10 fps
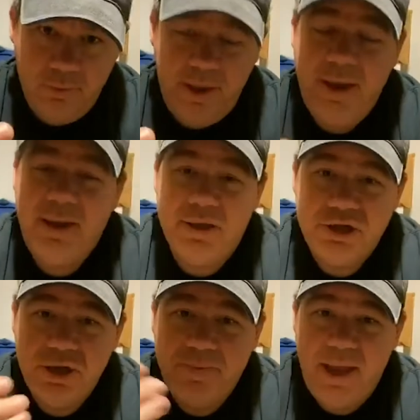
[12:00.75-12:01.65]
body gets
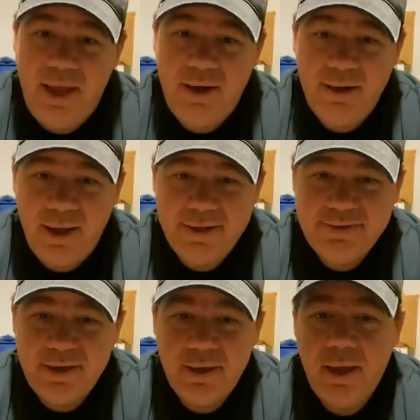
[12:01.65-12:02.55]
shipped to
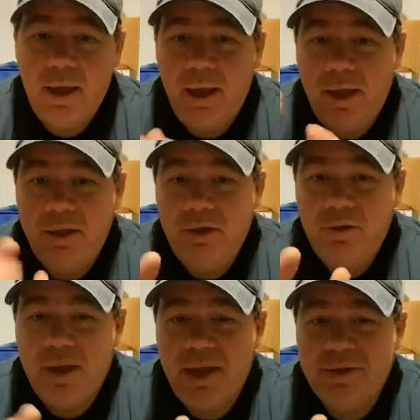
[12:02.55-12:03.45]
anodizing, and
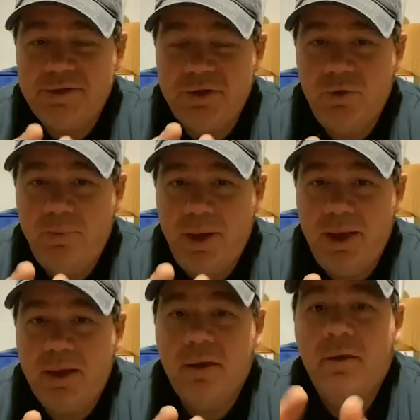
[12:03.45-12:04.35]
you get to
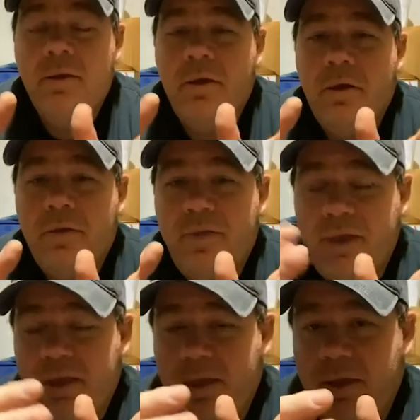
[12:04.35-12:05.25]
pick
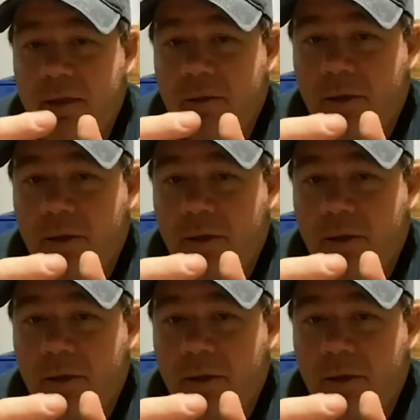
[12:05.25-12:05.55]
either